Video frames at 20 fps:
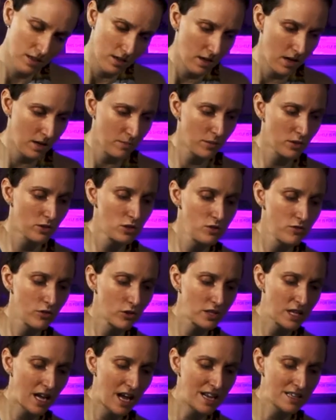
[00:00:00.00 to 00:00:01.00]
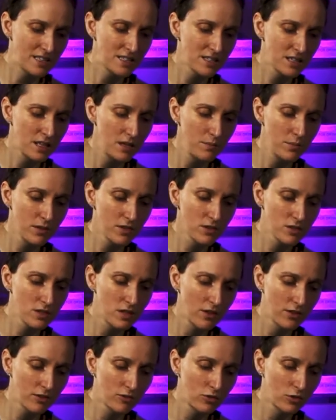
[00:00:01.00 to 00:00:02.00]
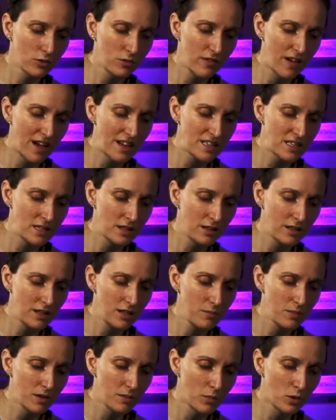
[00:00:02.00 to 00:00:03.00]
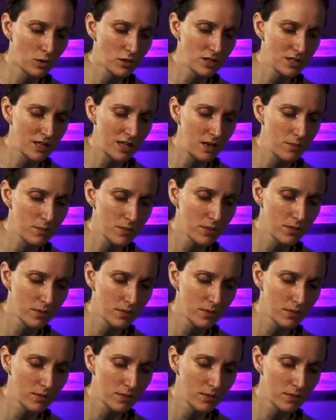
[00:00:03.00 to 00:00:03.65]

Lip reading: And because you've already added slip, but there's nothing wrong with adding a little bit more slip,